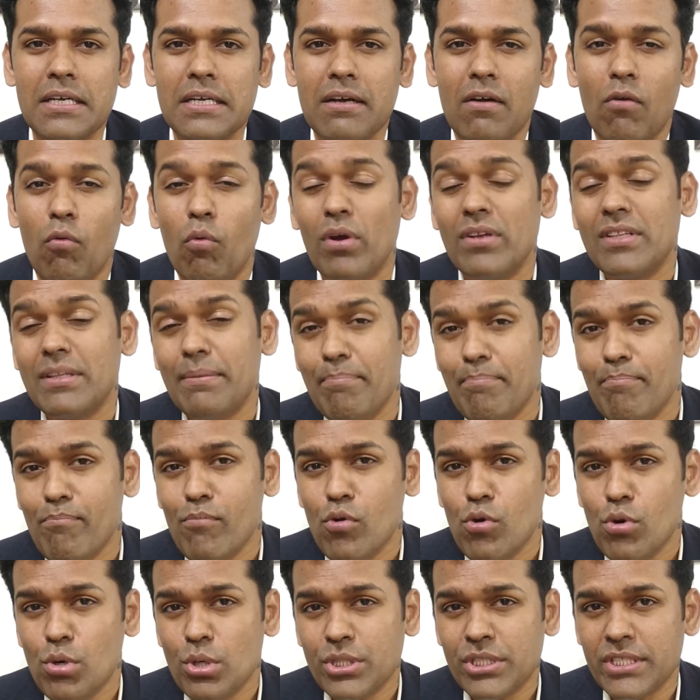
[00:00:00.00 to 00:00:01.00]
One of the
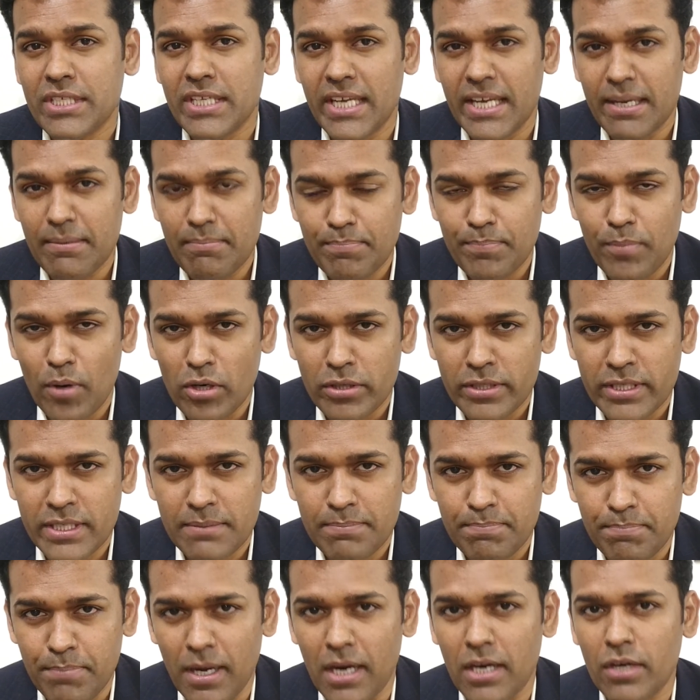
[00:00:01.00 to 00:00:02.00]
most
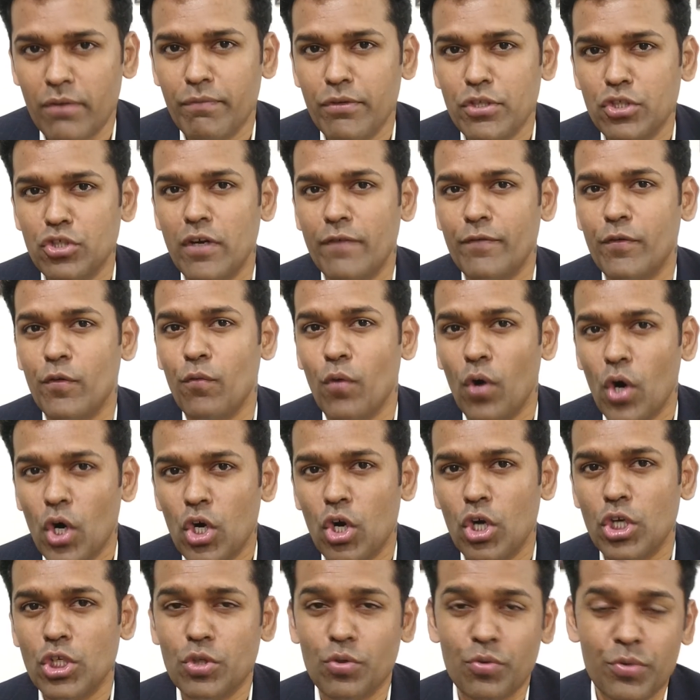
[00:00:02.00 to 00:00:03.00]
important part which you have to work
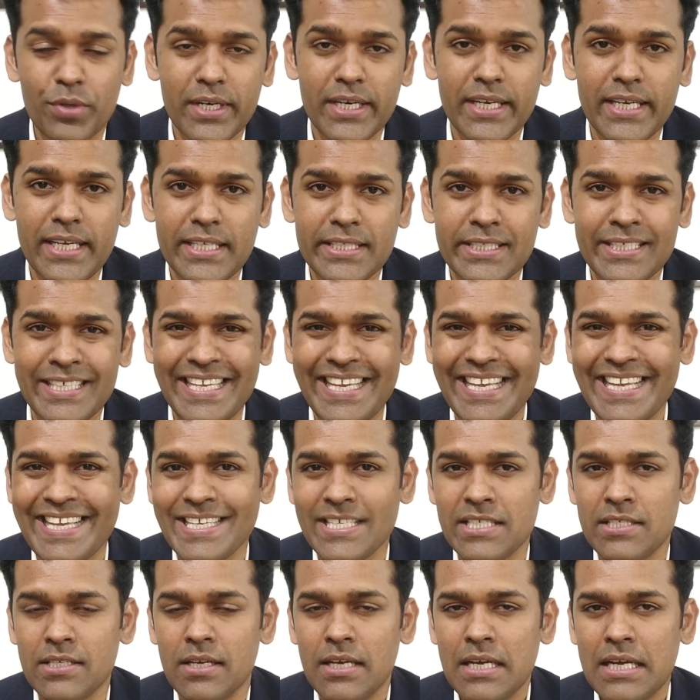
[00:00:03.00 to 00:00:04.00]
on to release
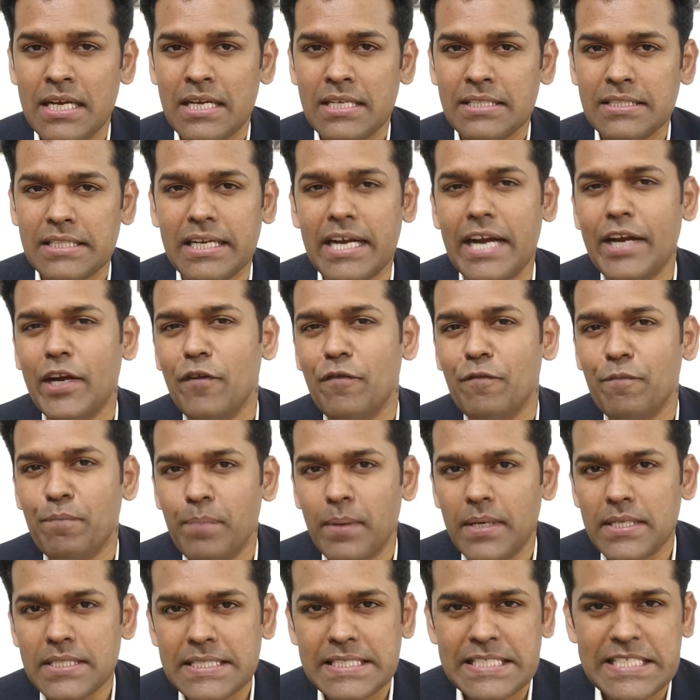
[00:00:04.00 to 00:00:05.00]
is the kind of
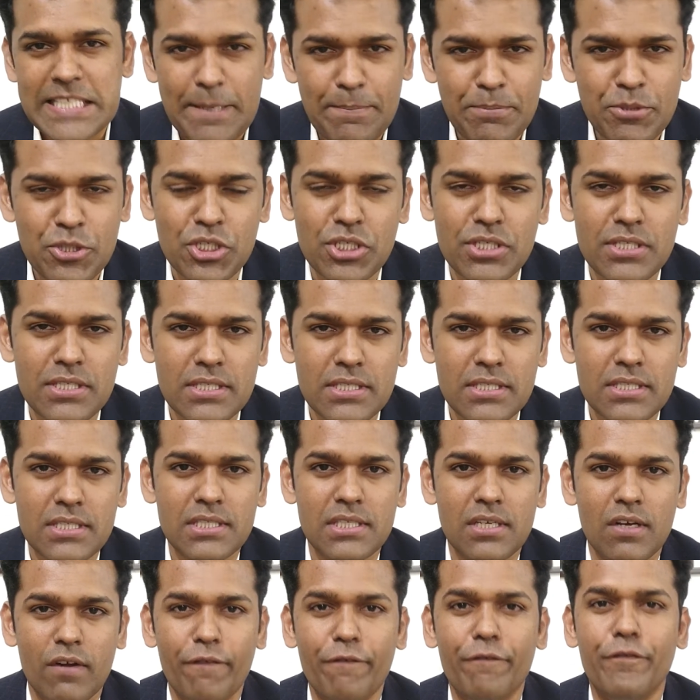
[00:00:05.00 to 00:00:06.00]

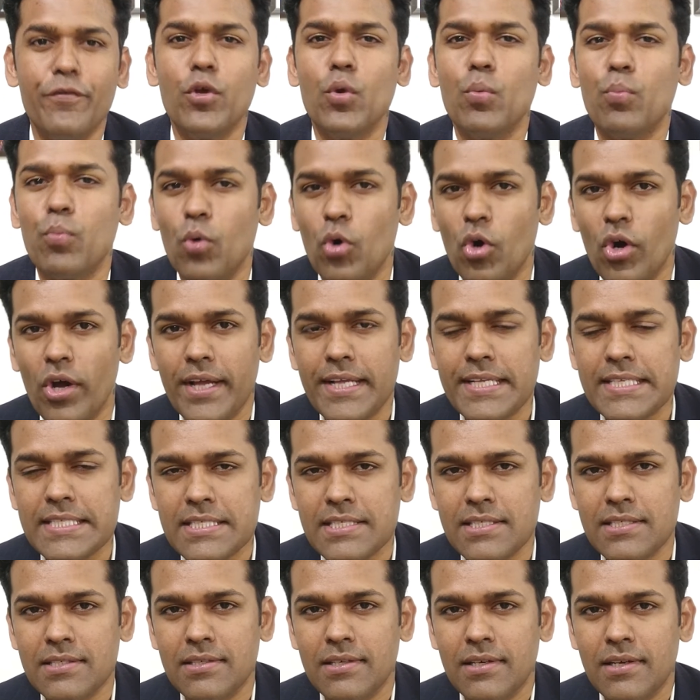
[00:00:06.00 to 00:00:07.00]
perceptions,
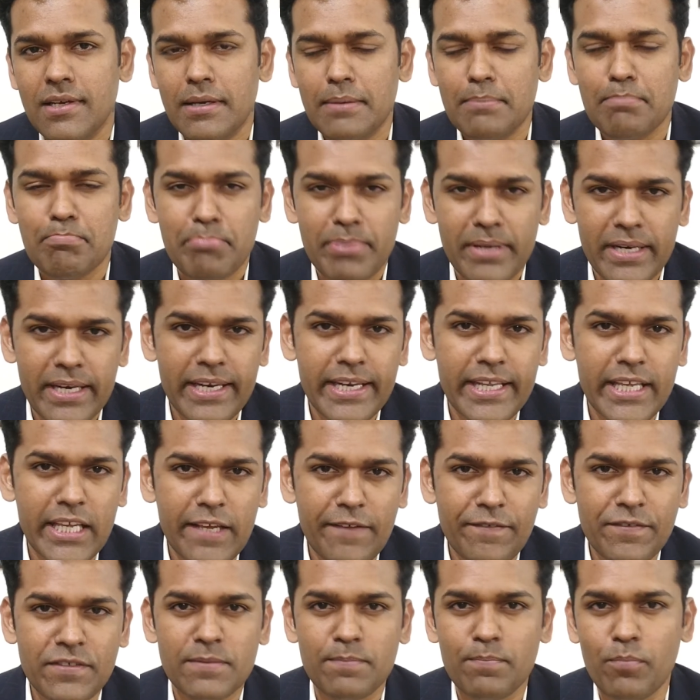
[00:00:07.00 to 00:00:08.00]
viewpoints,
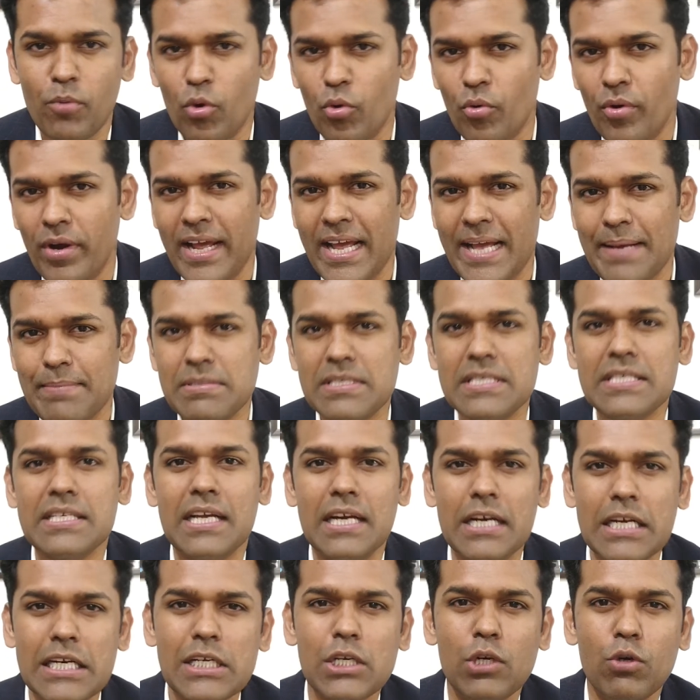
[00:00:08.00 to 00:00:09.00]
beliefs, programs,
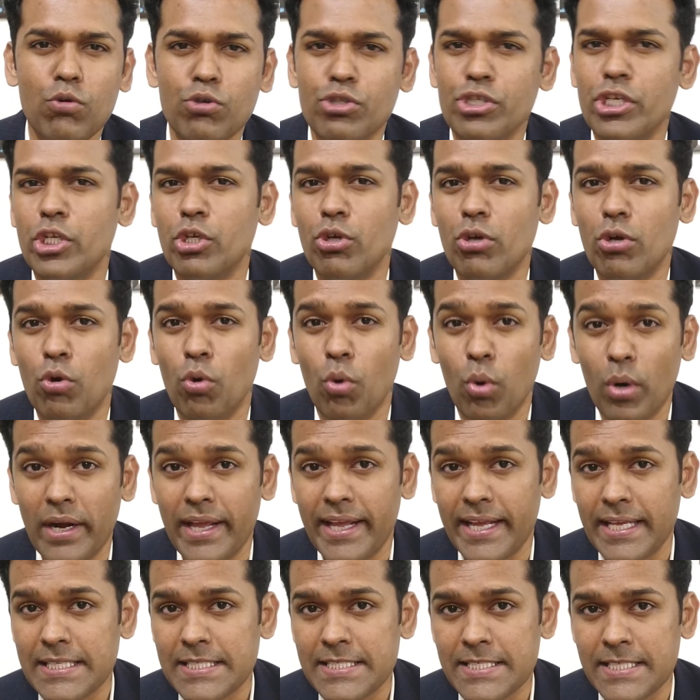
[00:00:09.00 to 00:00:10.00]
conclusion you're holding
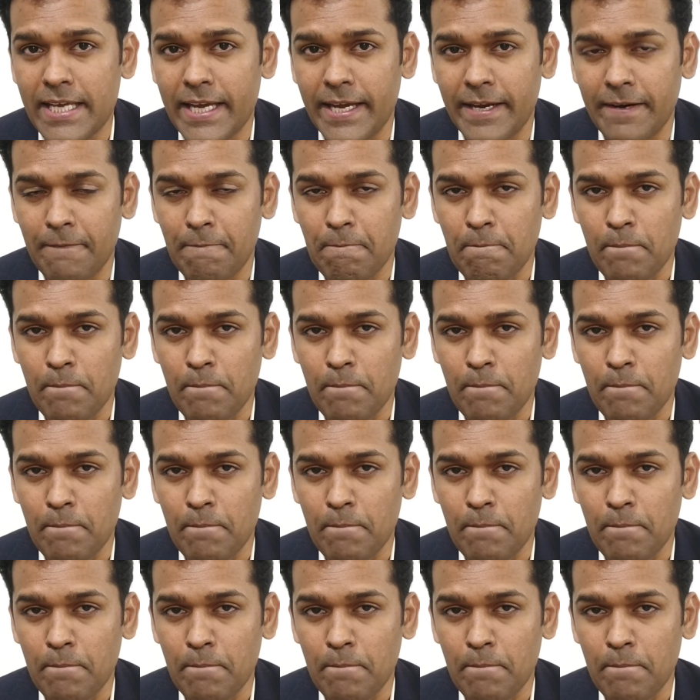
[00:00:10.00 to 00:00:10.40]
inside.